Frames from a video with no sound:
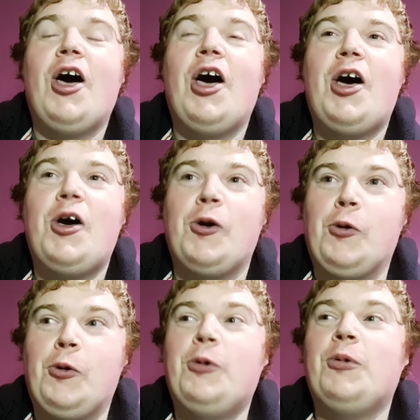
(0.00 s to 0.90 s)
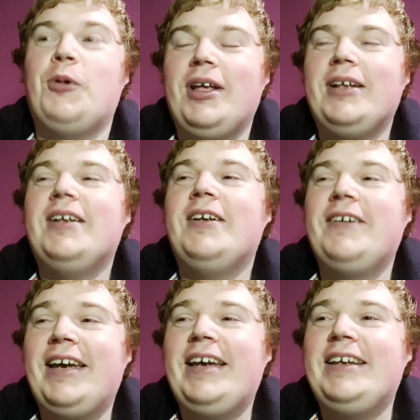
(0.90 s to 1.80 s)
oh,
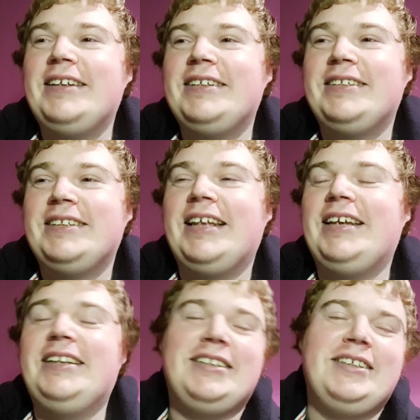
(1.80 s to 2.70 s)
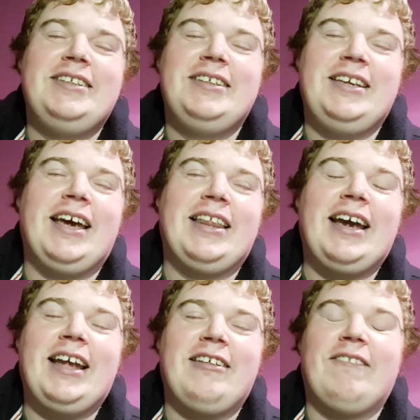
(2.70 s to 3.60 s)
okay. Like, yeah, that
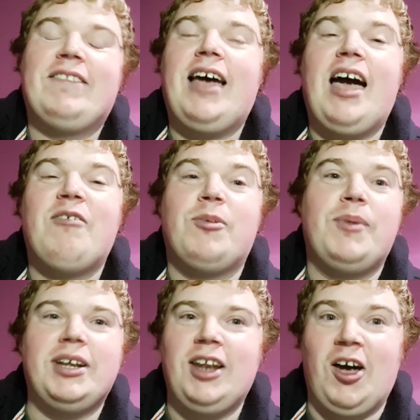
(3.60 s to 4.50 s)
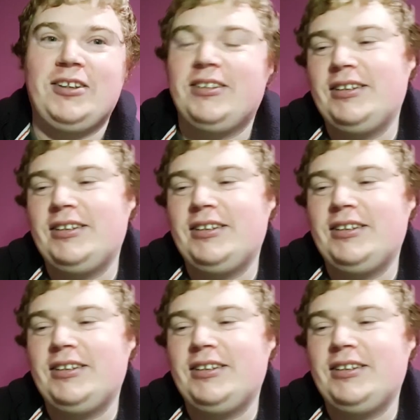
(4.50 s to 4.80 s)
kind of stuff, that happens to me a lot.